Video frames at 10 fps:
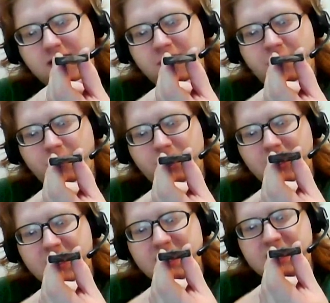which
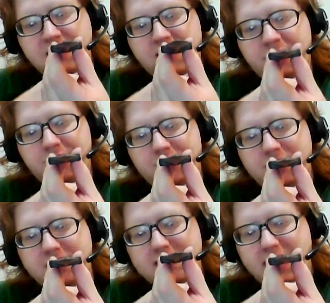is a good
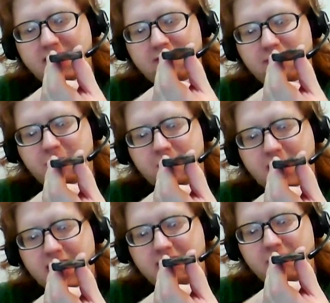design for a
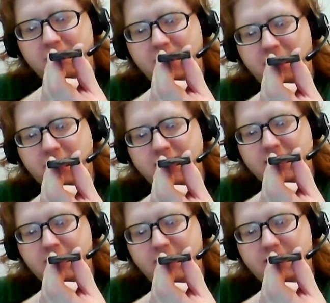blade to be
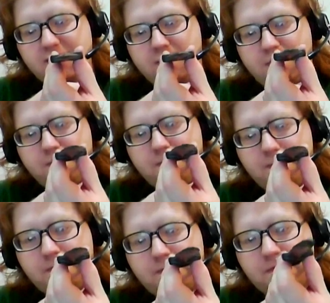thrusting with,
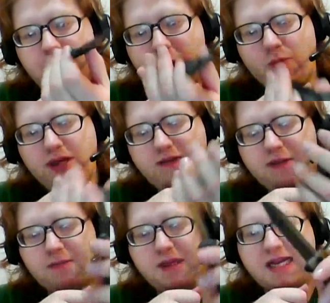but only if
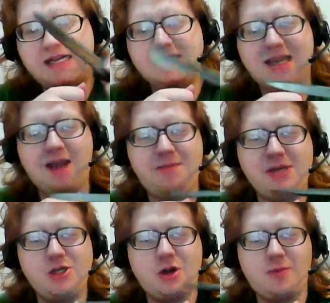the blade can be
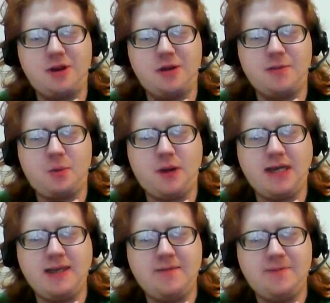sharpened on the
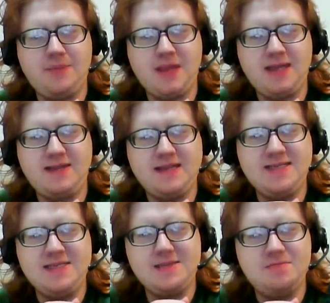point.
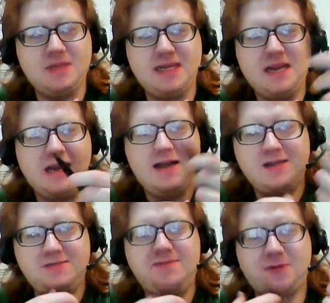This,
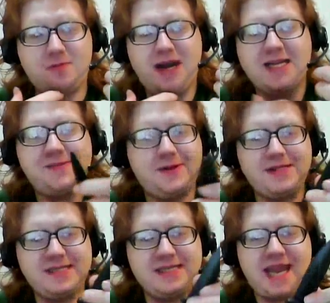from my
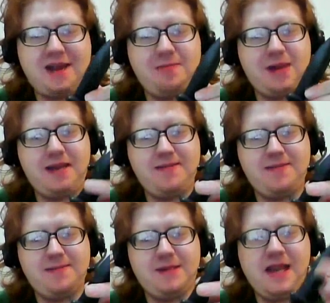experience, this can't be.
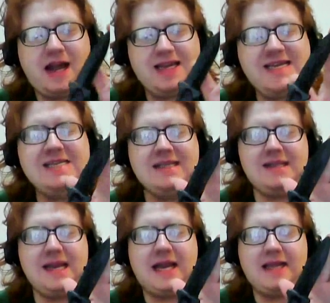Not
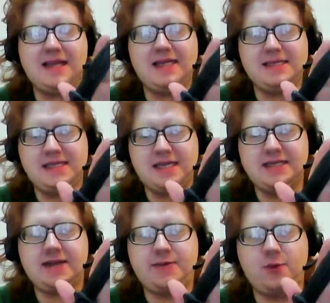easily, at least. It takes
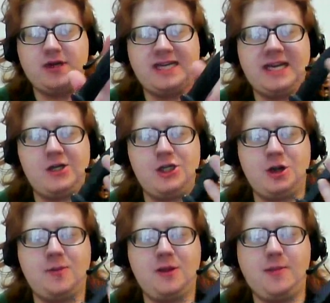a lot of work to get it
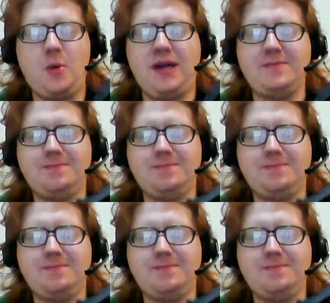sharp on the point.